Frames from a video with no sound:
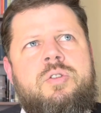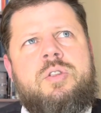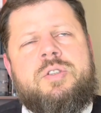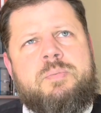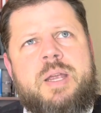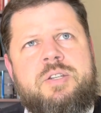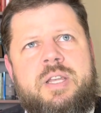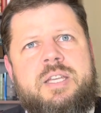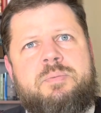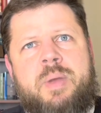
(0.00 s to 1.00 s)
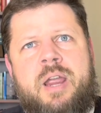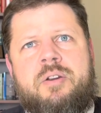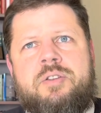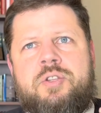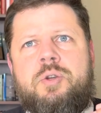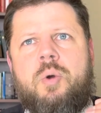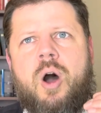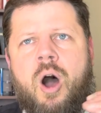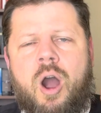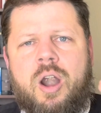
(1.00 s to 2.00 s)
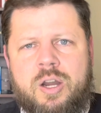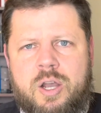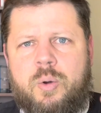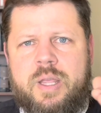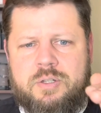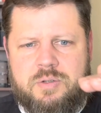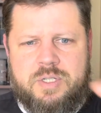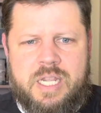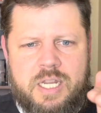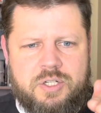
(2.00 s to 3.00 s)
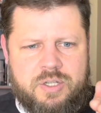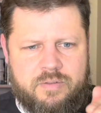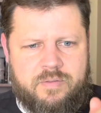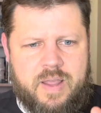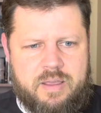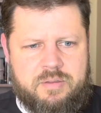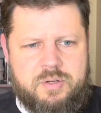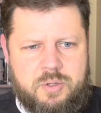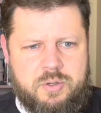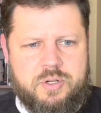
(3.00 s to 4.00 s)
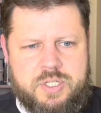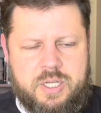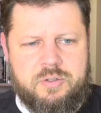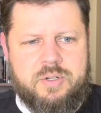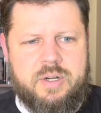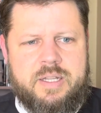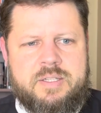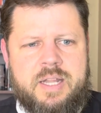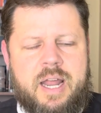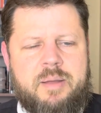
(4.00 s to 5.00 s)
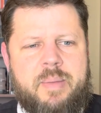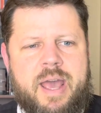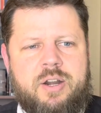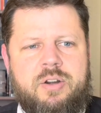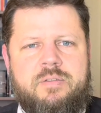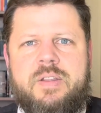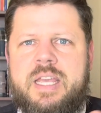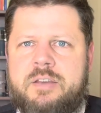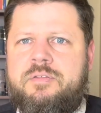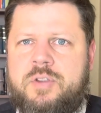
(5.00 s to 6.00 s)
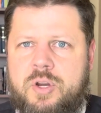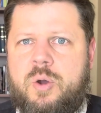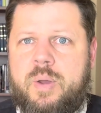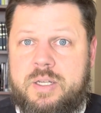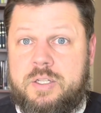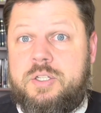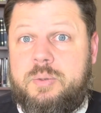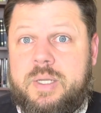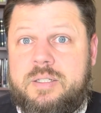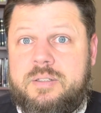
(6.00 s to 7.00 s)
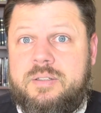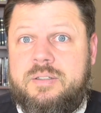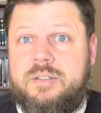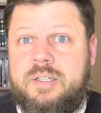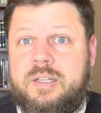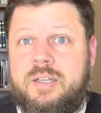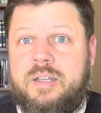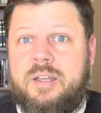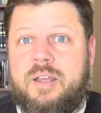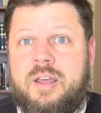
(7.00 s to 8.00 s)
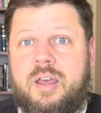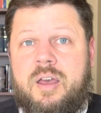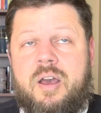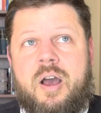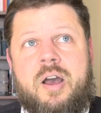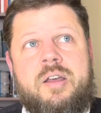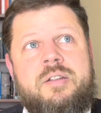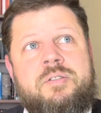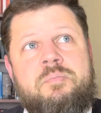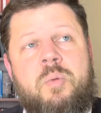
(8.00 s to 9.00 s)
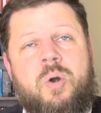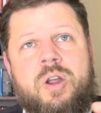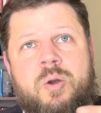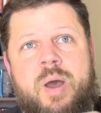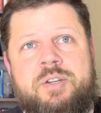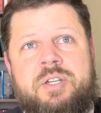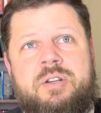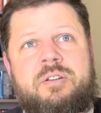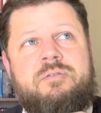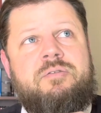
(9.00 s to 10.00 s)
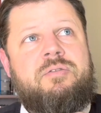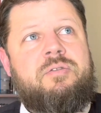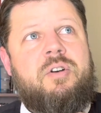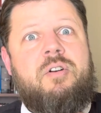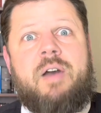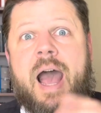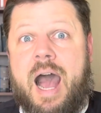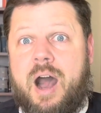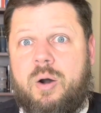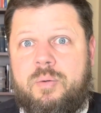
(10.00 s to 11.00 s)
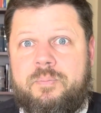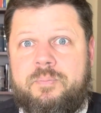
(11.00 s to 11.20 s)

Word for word: Especially as parents, you are going to teach the faith to your children. It's not a matter of if you're going to do it. Uh, it's more a question of, of how.